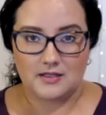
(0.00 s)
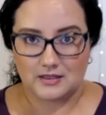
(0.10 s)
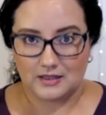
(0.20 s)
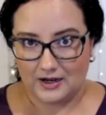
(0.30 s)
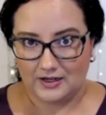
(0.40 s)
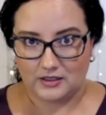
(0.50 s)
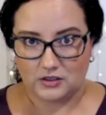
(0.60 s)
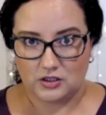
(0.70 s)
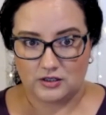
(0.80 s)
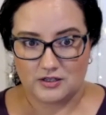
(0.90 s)
is
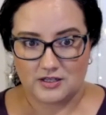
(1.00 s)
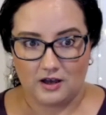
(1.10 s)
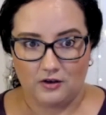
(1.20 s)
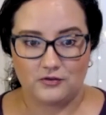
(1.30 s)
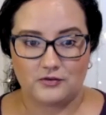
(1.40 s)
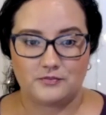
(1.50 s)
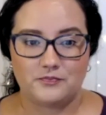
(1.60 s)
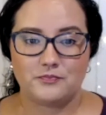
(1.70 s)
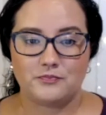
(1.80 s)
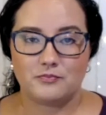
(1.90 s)
lying to yourself.
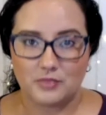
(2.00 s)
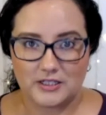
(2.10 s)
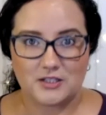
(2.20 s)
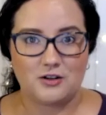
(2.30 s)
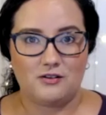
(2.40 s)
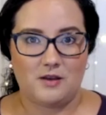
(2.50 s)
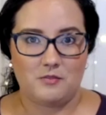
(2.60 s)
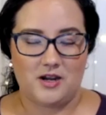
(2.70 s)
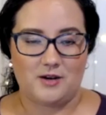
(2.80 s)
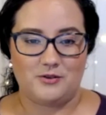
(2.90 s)
Please don't
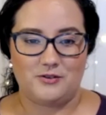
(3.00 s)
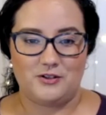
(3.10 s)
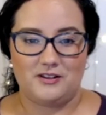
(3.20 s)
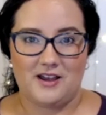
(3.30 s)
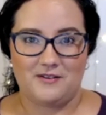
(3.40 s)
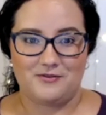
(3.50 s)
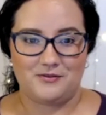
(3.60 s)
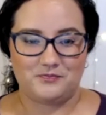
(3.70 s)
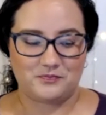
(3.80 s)
let money ruin your life.